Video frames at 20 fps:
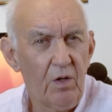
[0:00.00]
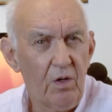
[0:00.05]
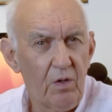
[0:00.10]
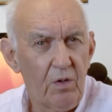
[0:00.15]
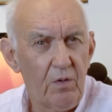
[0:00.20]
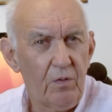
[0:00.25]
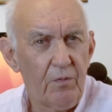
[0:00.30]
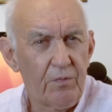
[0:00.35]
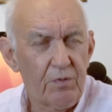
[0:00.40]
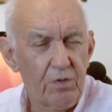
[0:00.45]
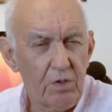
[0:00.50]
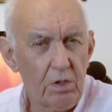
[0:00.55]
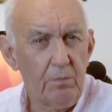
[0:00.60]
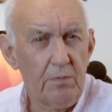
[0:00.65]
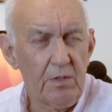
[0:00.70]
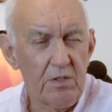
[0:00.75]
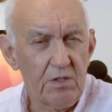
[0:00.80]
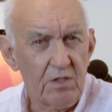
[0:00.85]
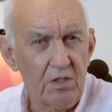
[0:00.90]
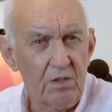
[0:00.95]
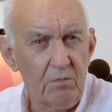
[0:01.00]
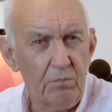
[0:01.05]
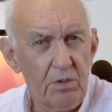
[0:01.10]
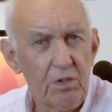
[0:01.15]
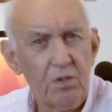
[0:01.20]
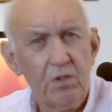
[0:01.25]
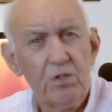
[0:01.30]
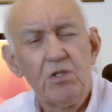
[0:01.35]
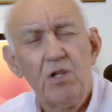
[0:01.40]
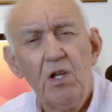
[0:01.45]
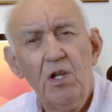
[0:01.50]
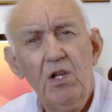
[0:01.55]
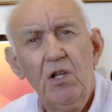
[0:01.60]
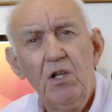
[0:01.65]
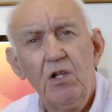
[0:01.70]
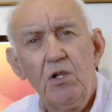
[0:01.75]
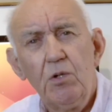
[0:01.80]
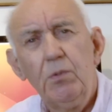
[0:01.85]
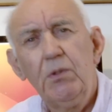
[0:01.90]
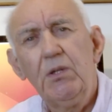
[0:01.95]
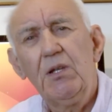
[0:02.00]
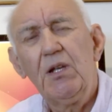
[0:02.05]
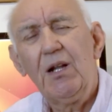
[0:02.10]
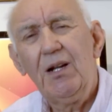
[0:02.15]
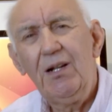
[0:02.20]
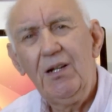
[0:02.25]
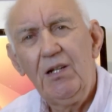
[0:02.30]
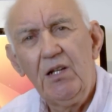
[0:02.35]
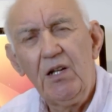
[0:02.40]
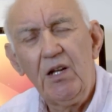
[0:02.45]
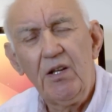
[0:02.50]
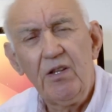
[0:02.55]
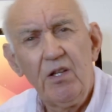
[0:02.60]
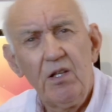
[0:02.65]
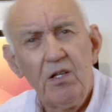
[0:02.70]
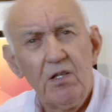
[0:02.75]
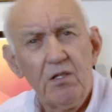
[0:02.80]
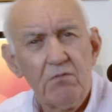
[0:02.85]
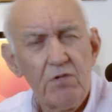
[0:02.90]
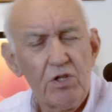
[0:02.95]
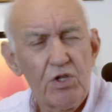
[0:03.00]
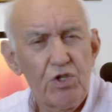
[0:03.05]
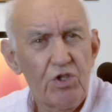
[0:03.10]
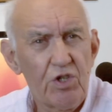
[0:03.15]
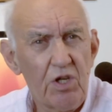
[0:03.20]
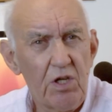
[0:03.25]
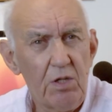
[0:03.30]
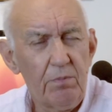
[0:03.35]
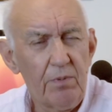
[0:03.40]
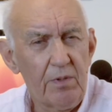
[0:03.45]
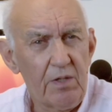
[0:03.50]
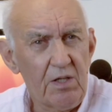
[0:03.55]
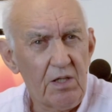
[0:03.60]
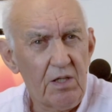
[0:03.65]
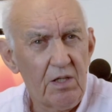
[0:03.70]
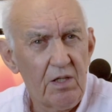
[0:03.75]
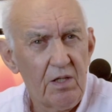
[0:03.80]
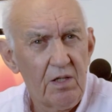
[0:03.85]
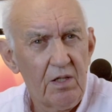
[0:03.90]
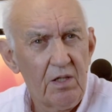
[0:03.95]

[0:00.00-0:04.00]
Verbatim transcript: of commenting because quite clearly the RSGB